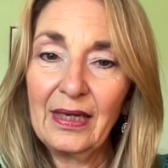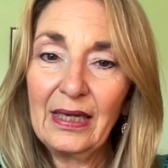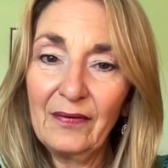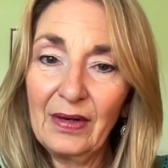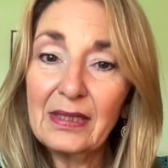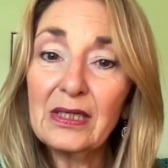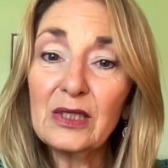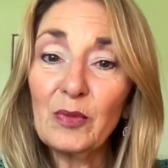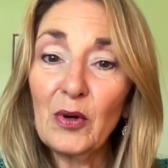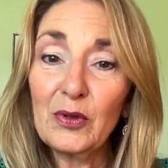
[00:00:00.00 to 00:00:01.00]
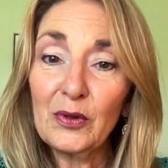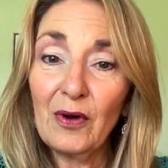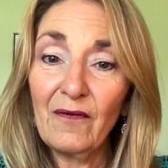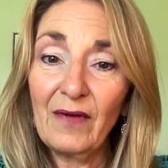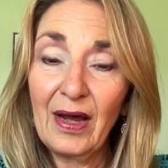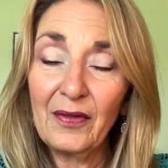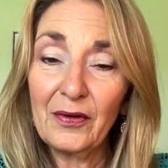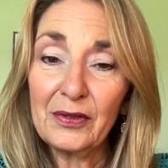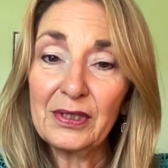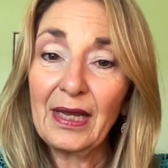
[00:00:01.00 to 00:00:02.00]
even as he spoke to our
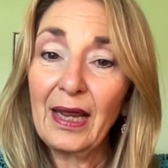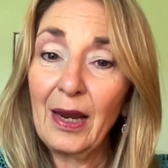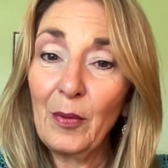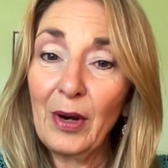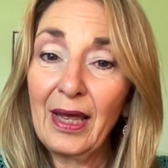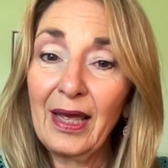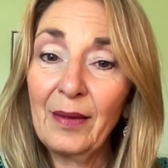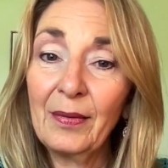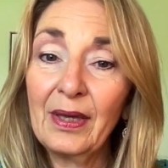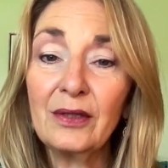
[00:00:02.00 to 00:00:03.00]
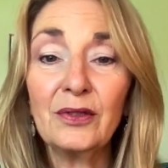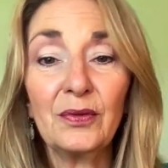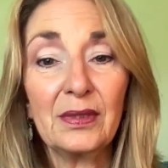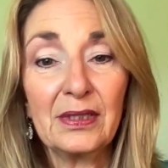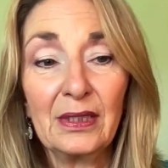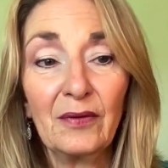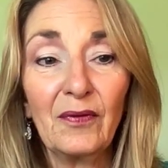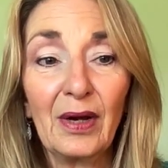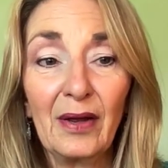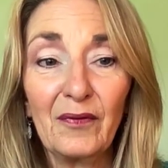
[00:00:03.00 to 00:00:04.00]
fathers, to Abraham, and to his seed
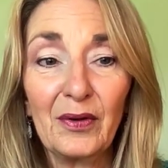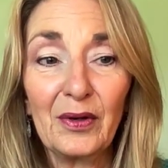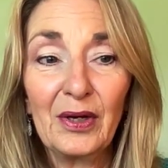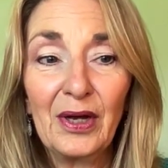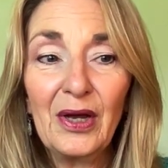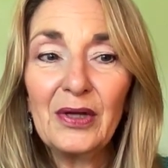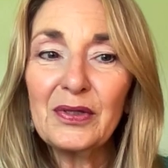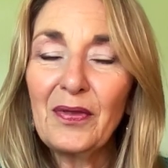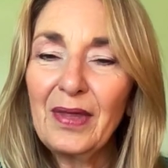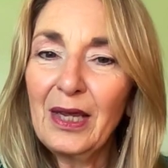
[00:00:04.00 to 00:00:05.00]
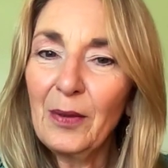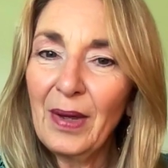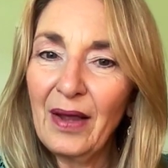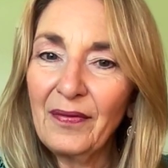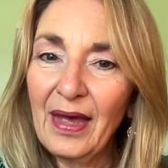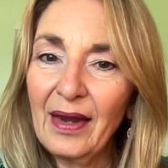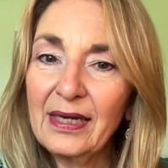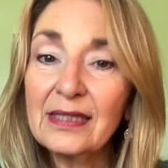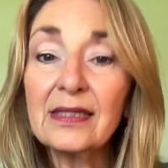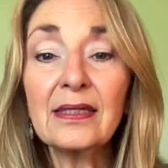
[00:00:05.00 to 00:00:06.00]
forever." So think about that.
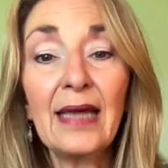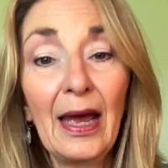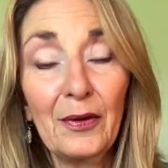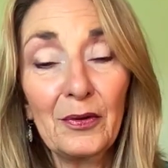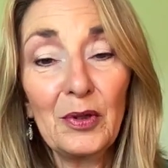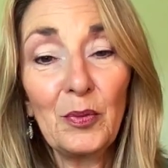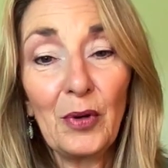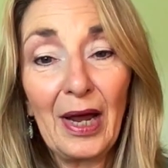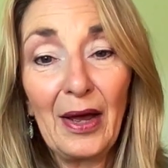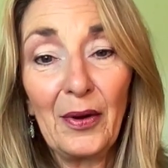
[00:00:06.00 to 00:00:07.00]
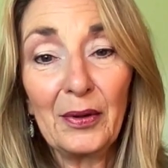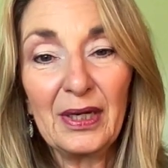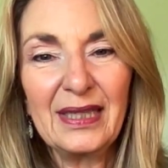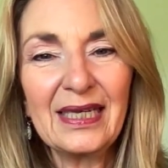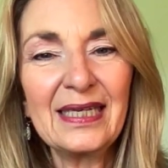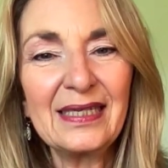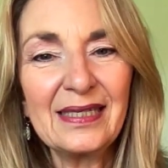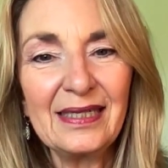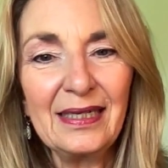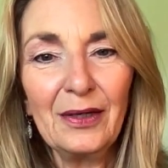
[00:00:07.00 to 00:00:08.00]
He's scattered the proud in the
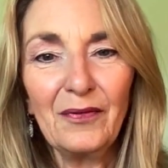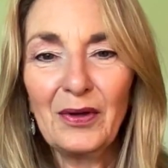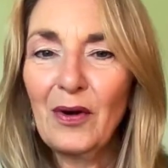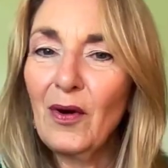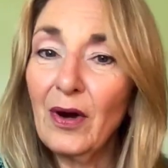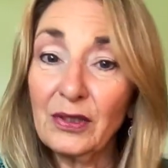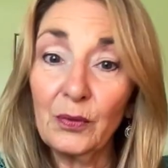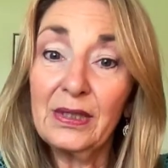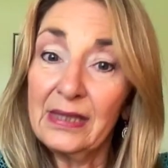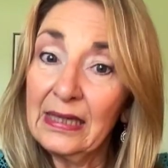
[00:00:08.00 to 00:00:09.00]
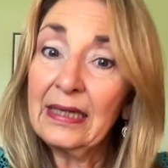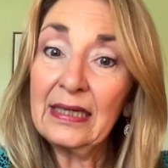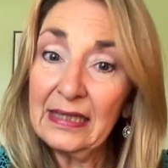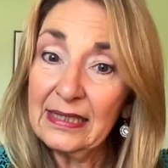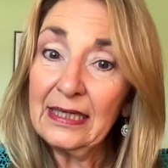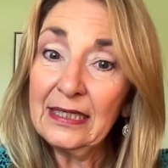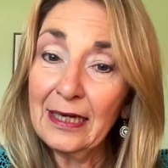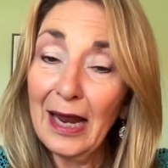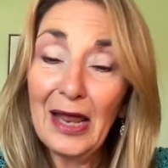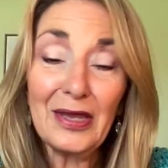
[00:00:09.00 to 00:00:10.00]
conceit of their hearts. Are we seeing conceit
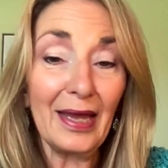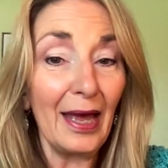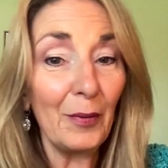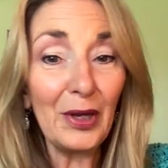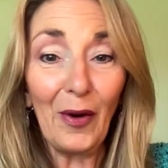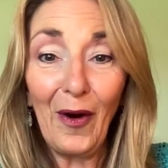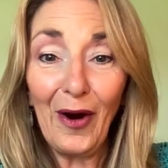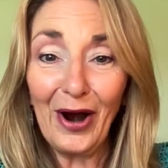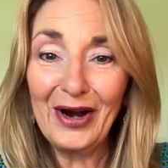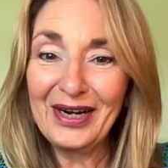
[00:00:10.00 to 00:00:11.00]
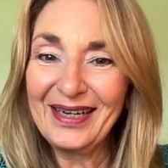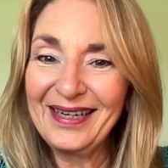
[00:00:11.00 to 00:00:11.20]
today? Yeah, we are.